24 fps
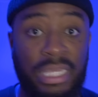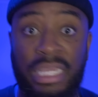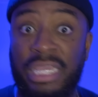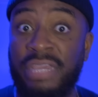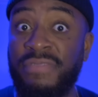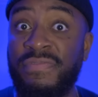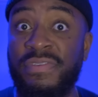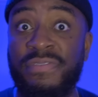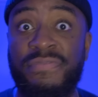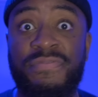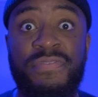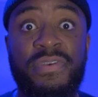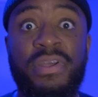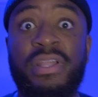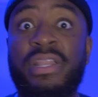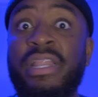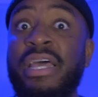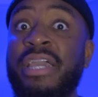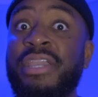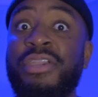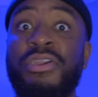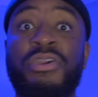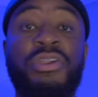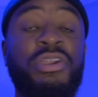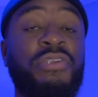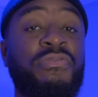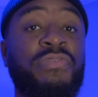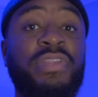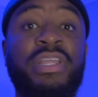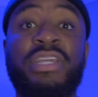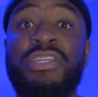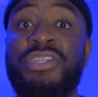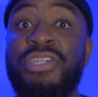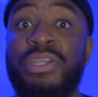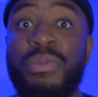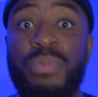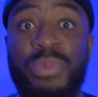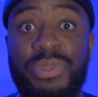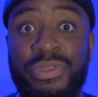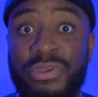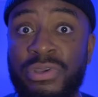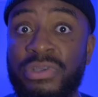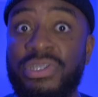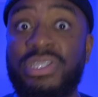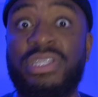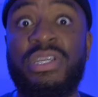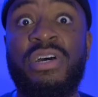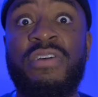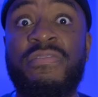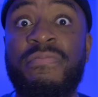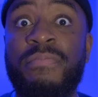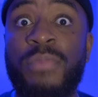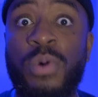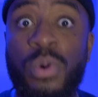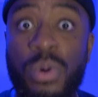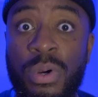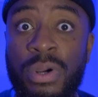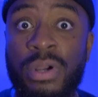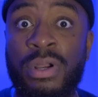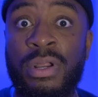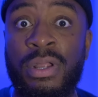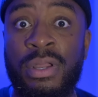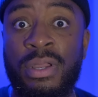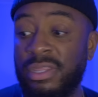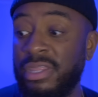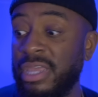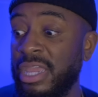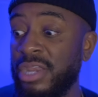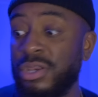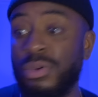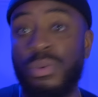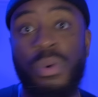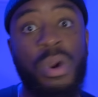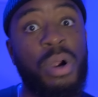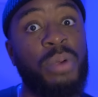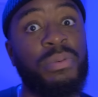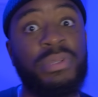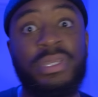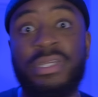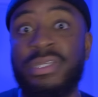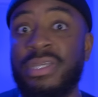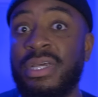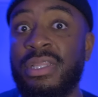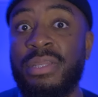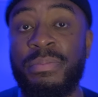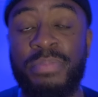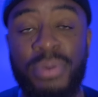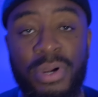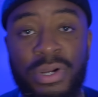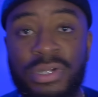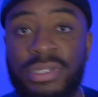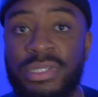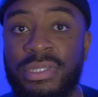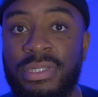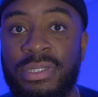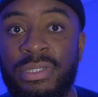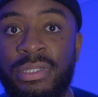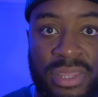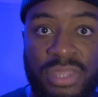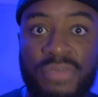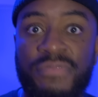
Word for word: Even feeling like you're in a relationship with yourself more than you are with this other person.